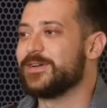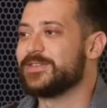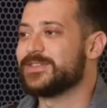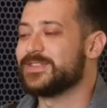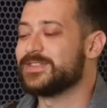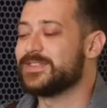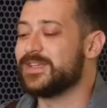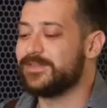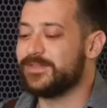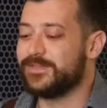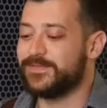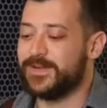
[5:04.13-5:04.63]
I was
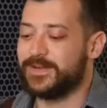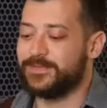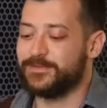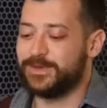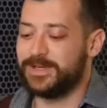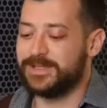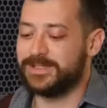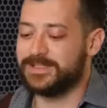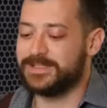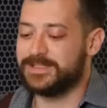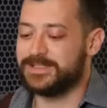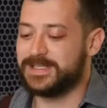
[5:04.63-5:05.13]
at seventy-five
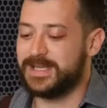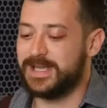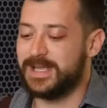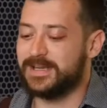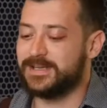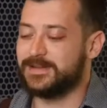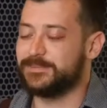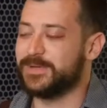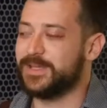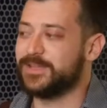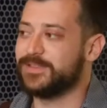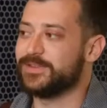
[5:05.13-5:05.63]
grand in
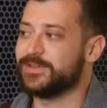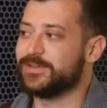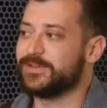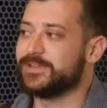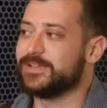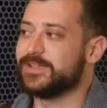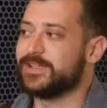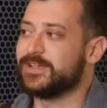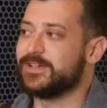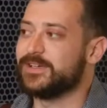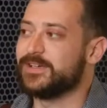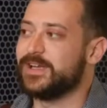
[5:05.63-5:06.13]
debt in my
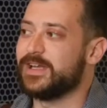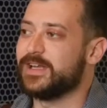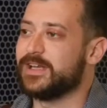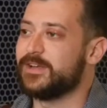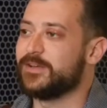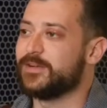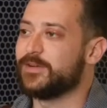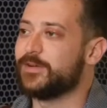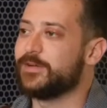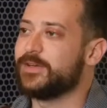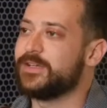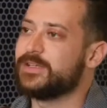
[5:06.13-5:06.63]
third year, and
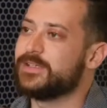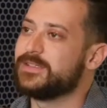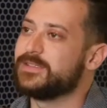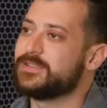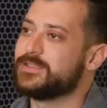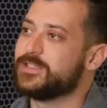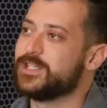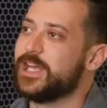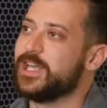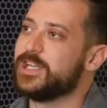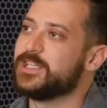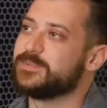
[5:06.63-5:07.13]
I already
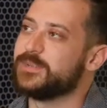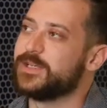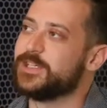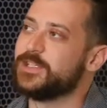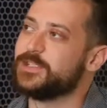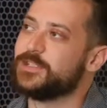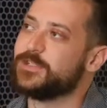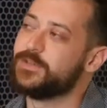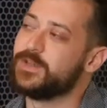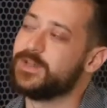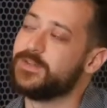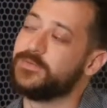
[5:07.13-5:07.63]
changed my
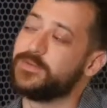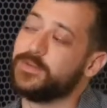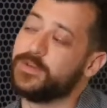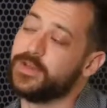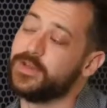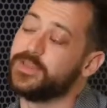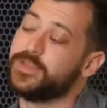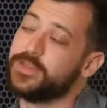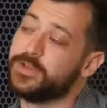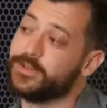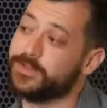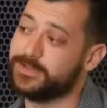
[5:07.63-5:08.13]
degree for
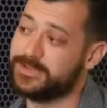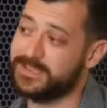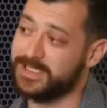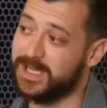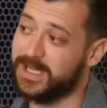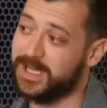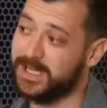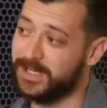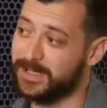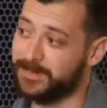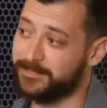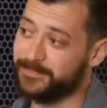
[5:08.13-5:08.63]
the third
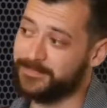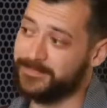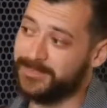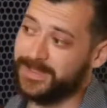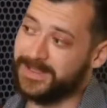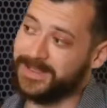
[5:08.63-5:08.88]
time.